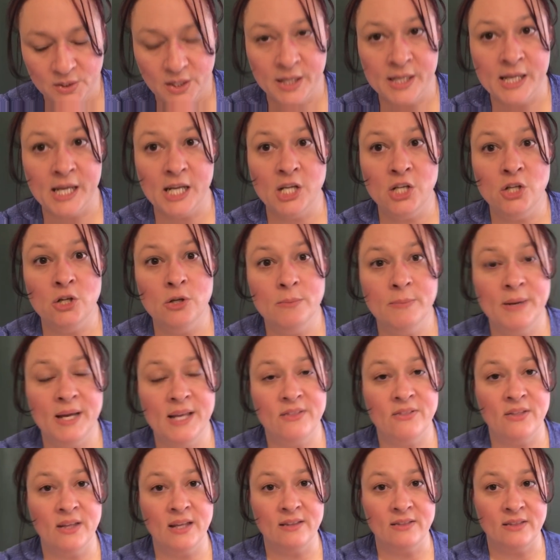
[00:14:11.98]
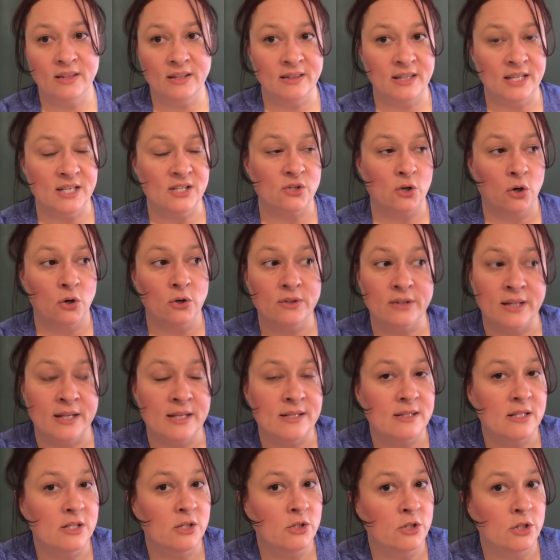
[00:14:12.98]
again, you may think that these aren't
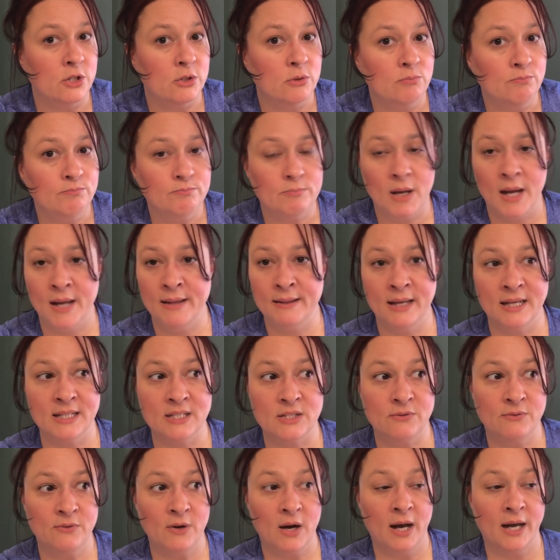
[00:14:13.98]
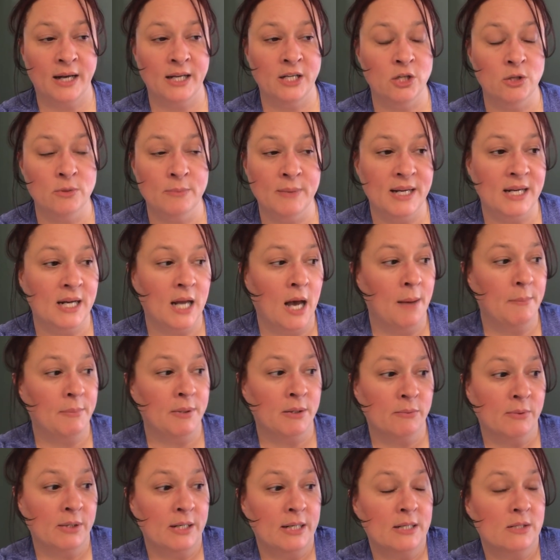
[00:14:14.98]
things that you do, and that's fine. You may not
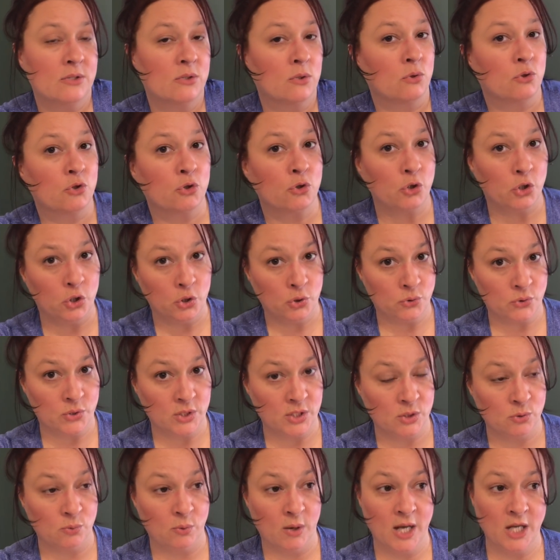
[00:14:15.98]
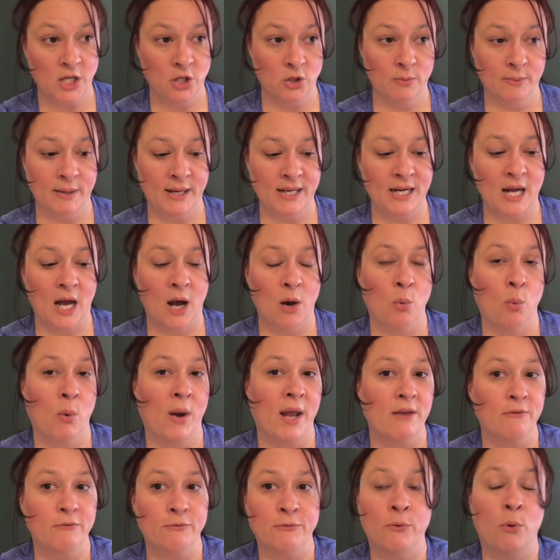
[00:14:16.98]
be reading social cues this way. You may not
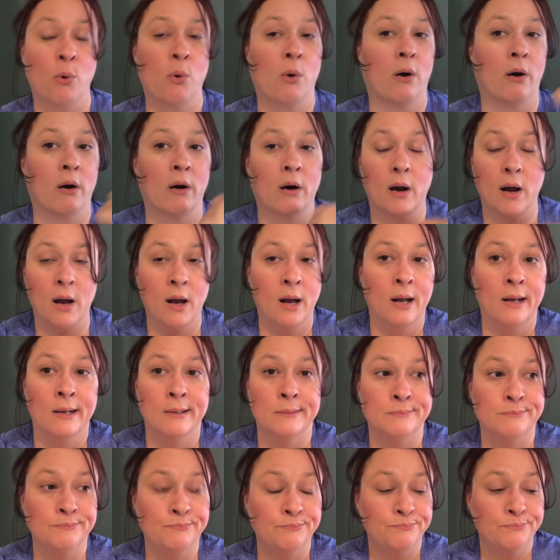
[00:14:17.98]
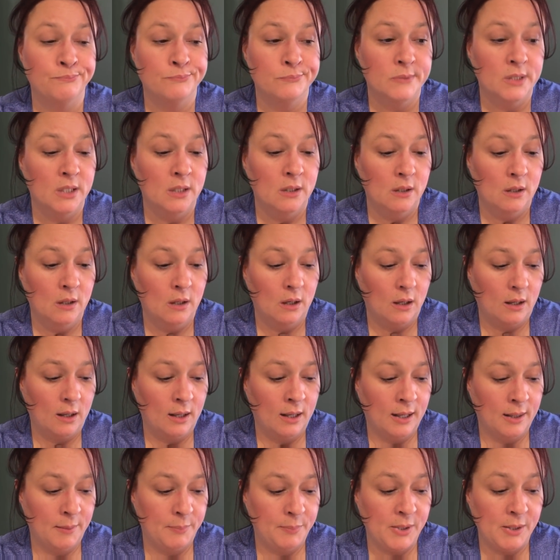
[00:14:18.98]
wait for um,
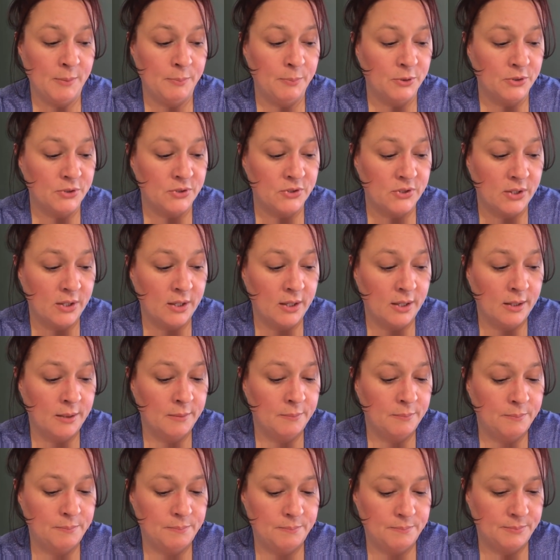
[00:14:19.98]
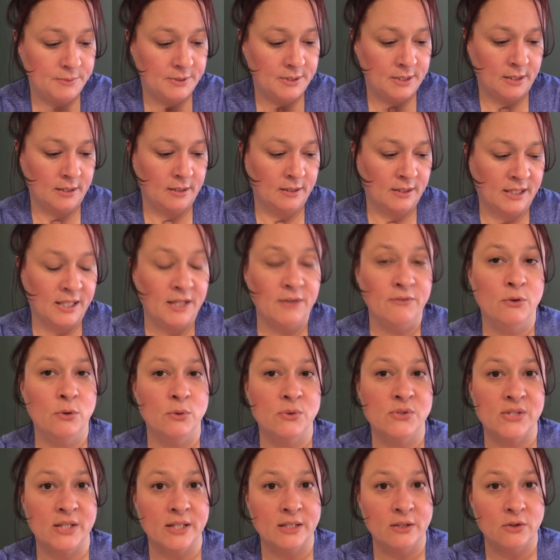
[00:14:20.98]
uh, people to to give you
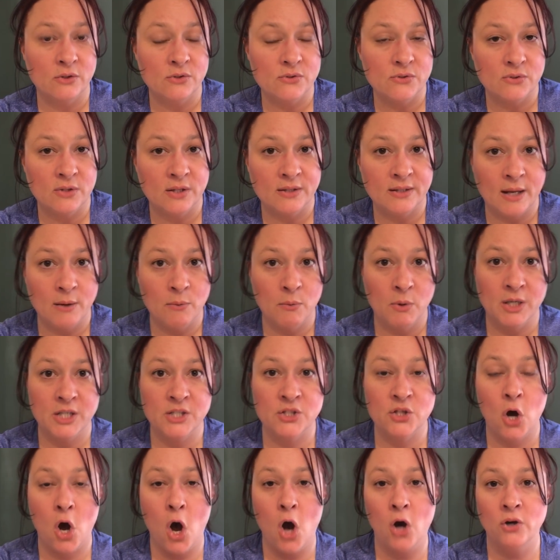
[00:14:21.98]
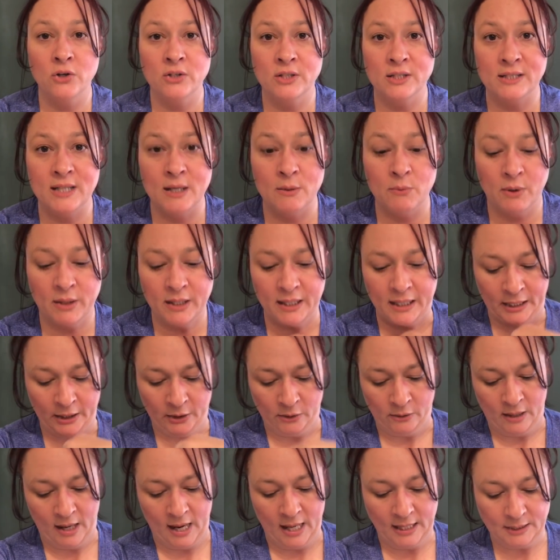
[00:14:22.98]
signals that they want to talk or that they want to
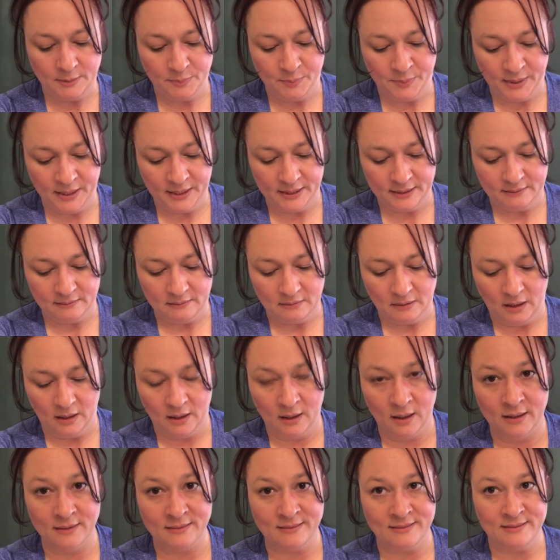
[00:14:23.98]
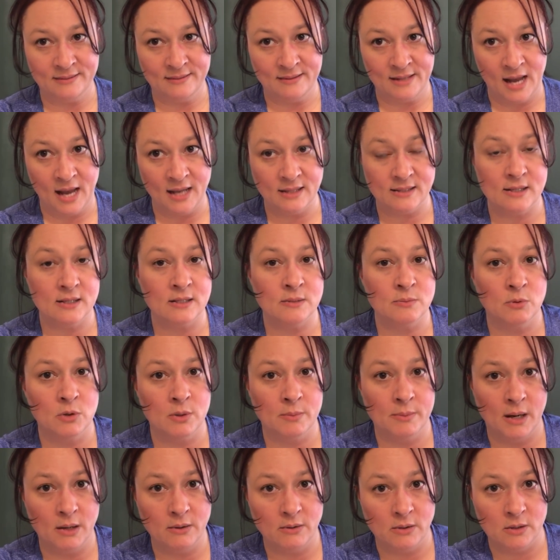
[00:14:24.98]
interact, but uh, that says more
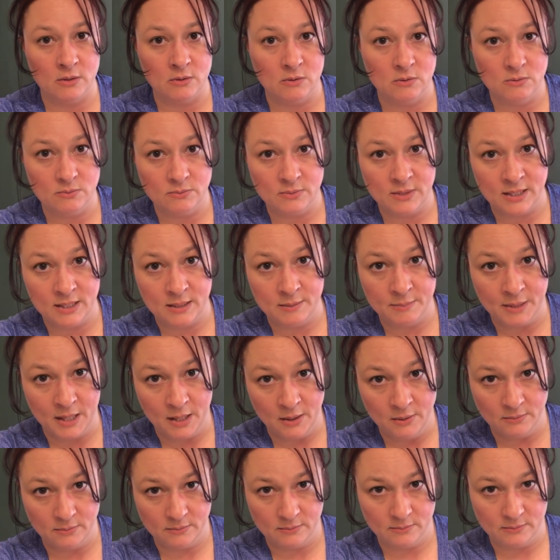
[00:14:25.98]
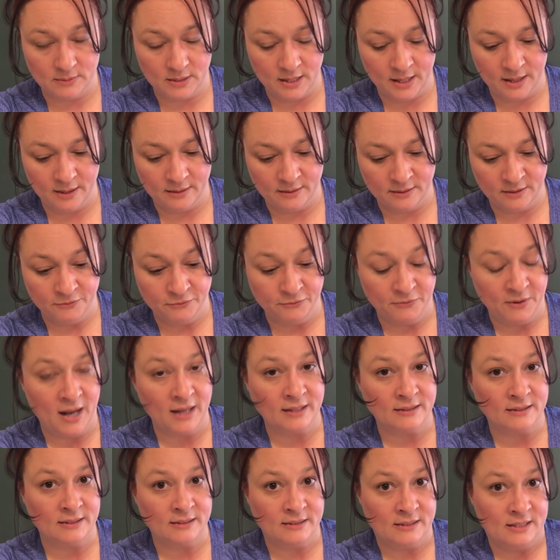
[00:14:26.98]
about you than about the
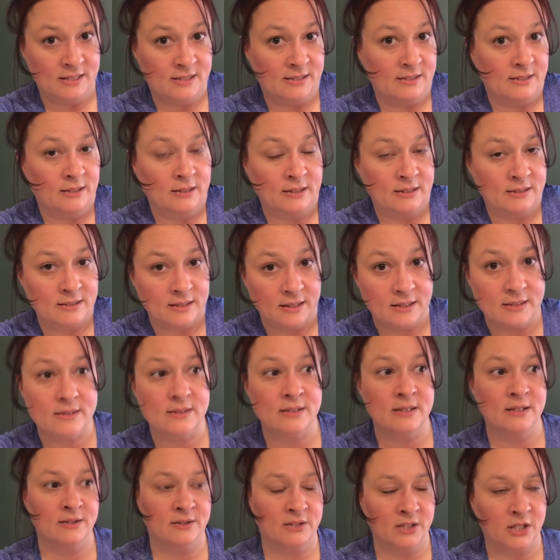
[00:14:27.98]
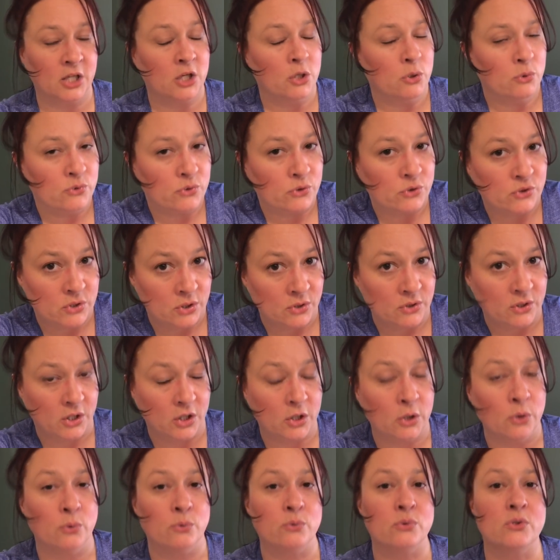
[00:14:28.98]
fact that these still exist. The, the cues are still the
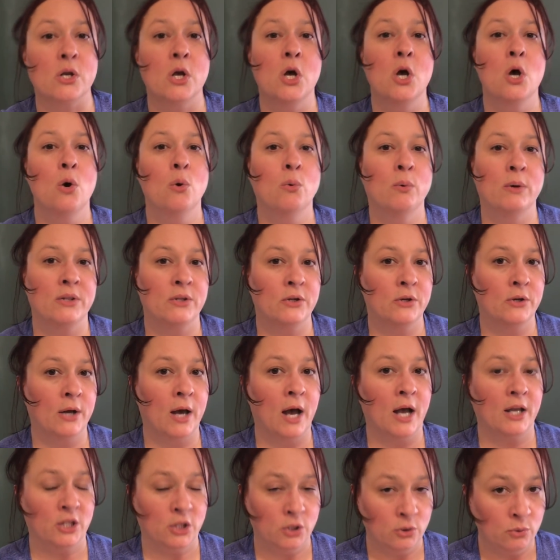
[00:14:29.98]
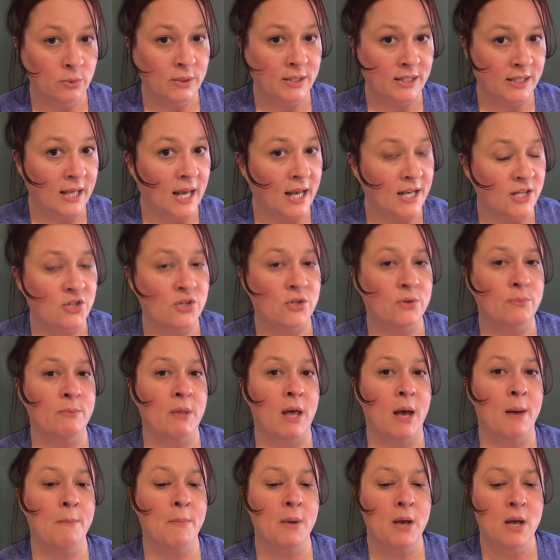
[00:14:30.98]
cues, whether or not you engage in
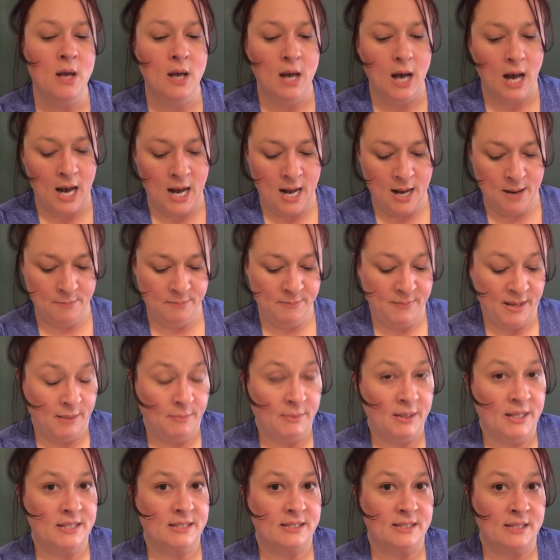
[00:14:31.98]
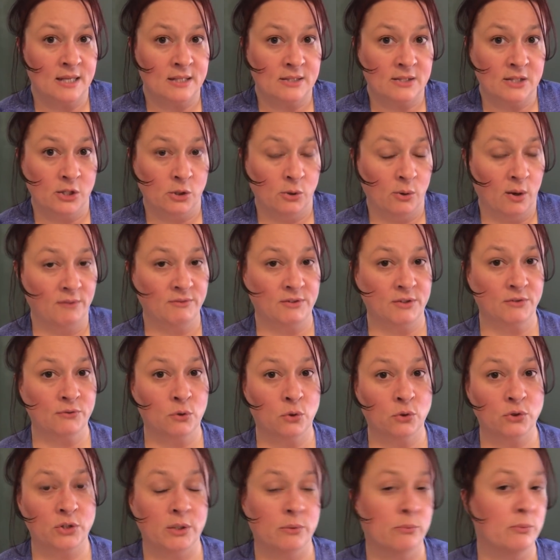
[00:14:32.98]
them. Um, maybe it says that you have
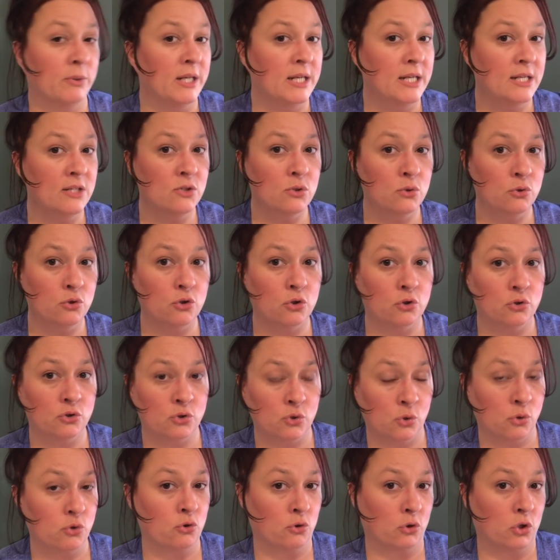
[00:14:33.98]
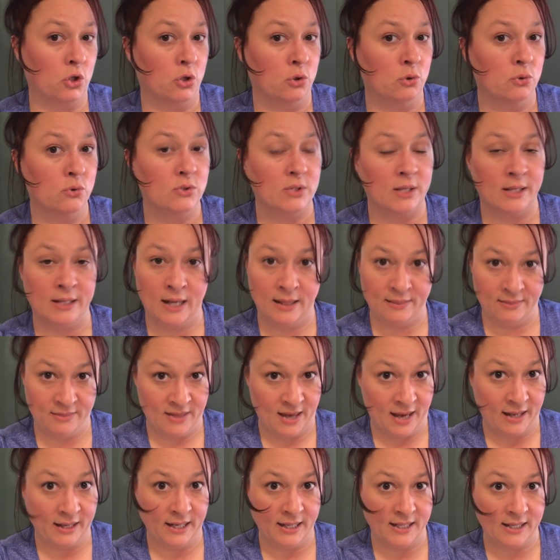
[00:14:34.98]
difficulty reading social, social cues, and
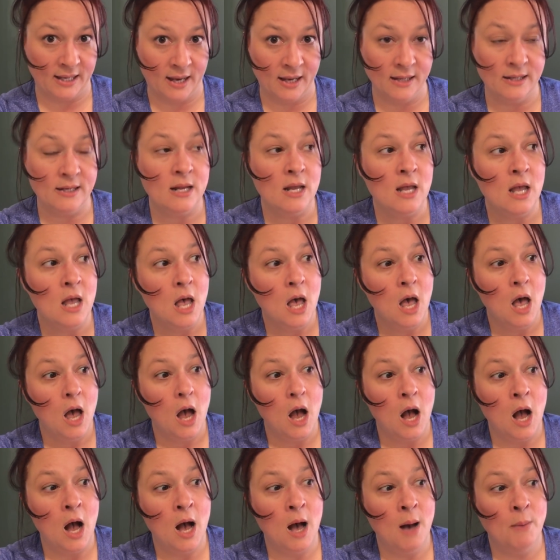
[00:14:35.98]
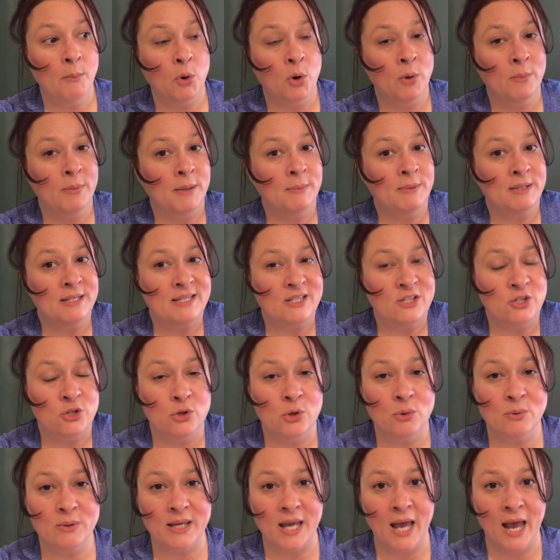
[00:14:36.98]
that I get. Um, or maybe it says you
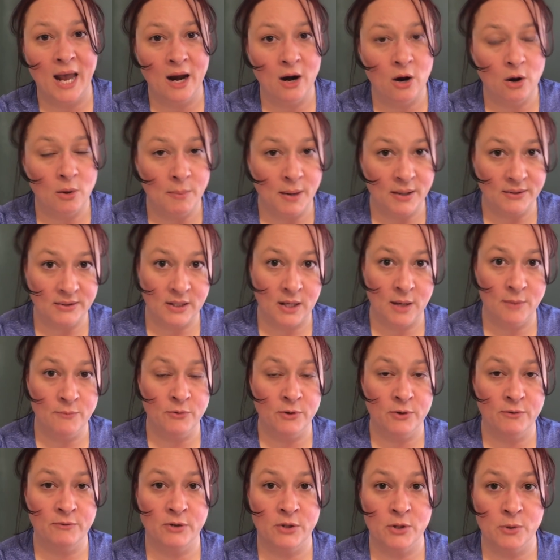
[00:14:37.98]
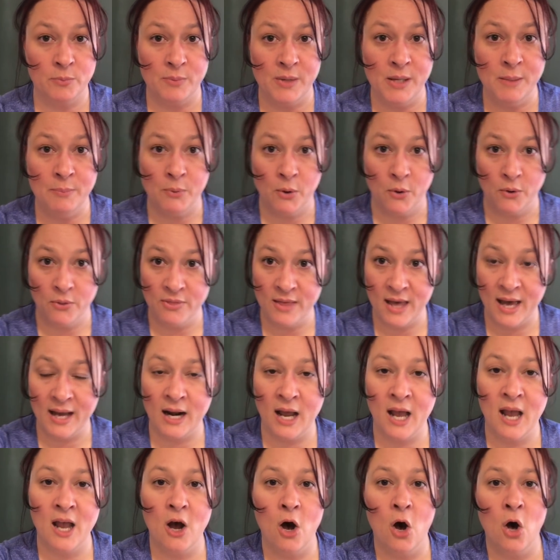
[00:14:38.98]
don't care about the comfort of other people. That
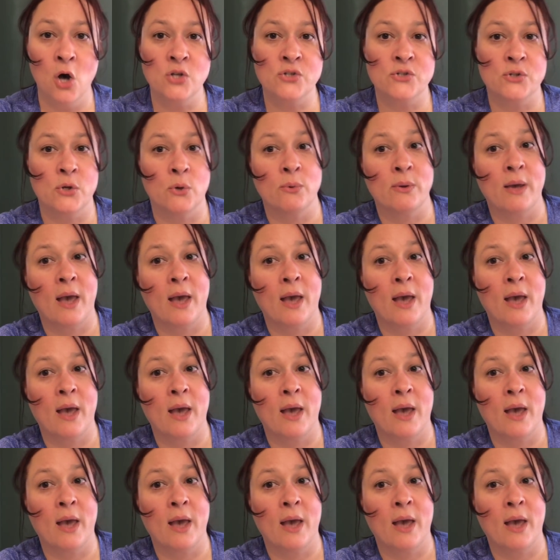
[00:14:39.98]
I also